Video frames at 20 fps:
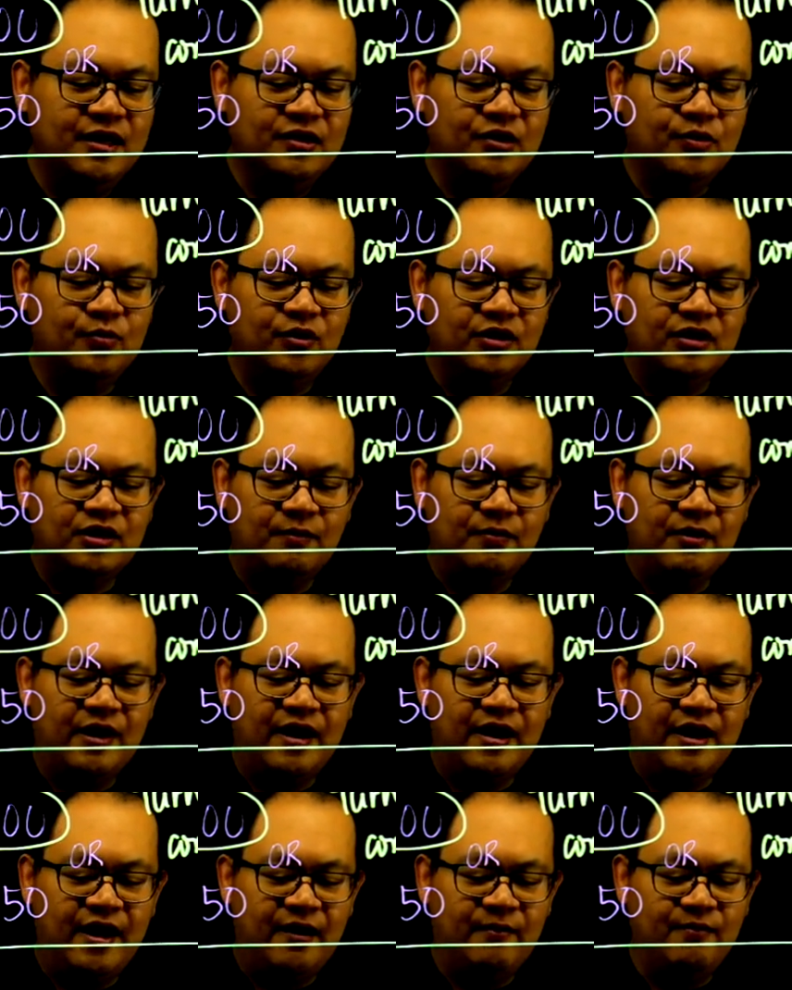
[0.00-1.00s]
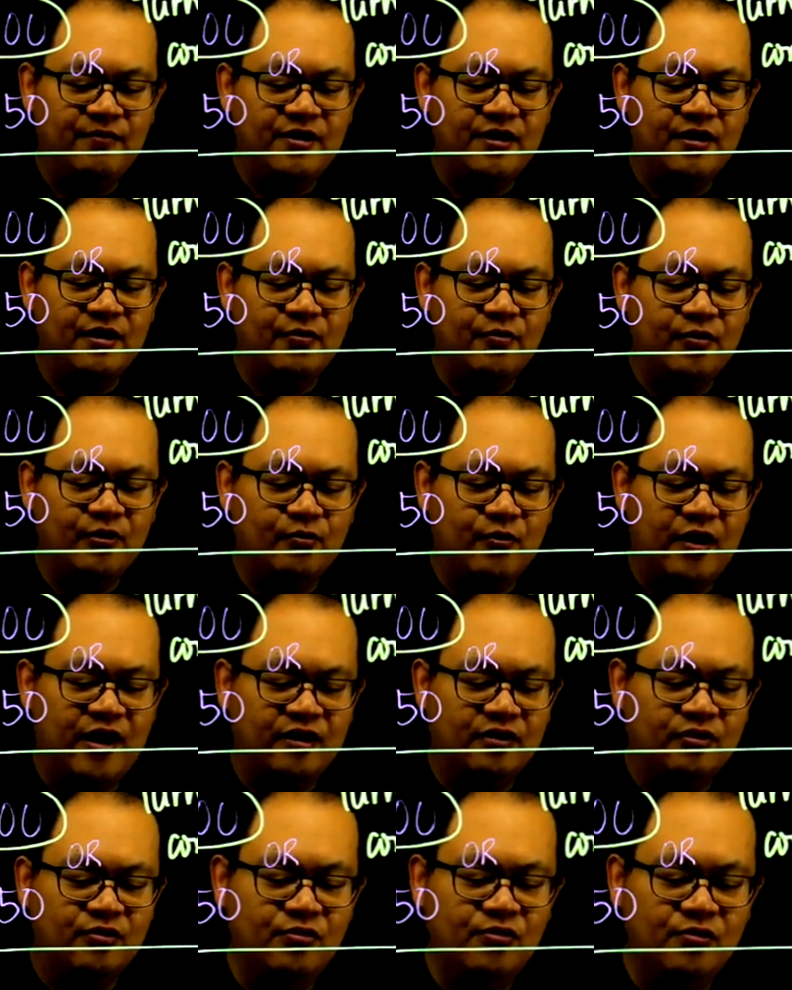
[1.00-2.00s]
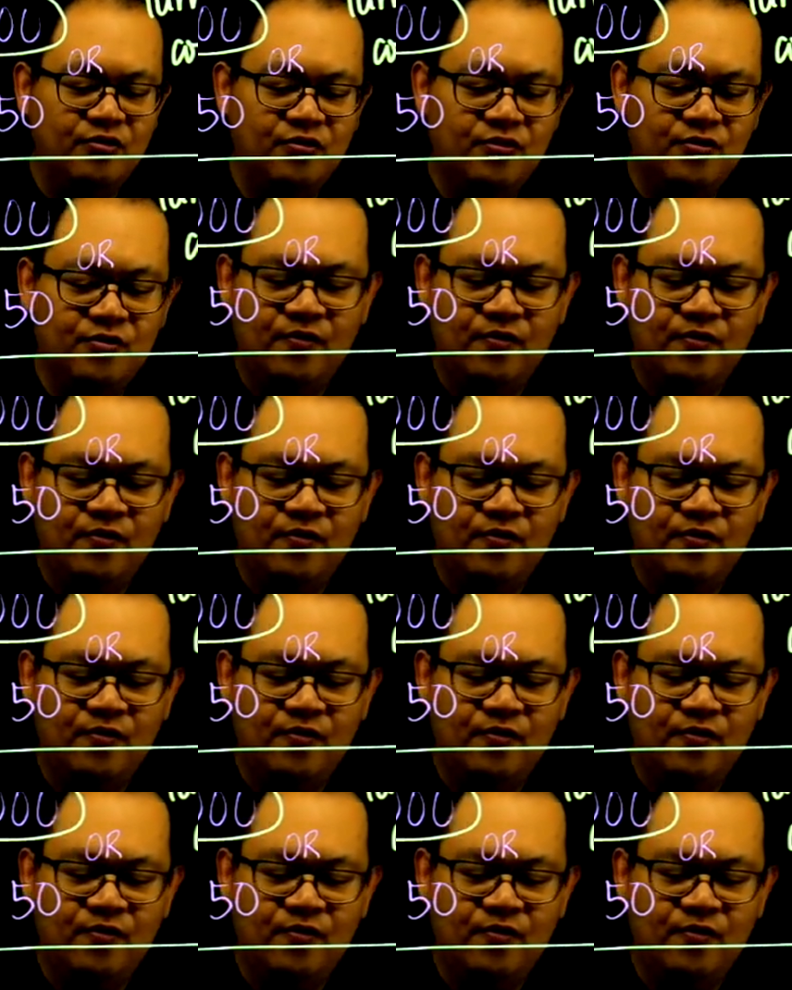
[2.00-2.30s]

you multiply M here with Y2,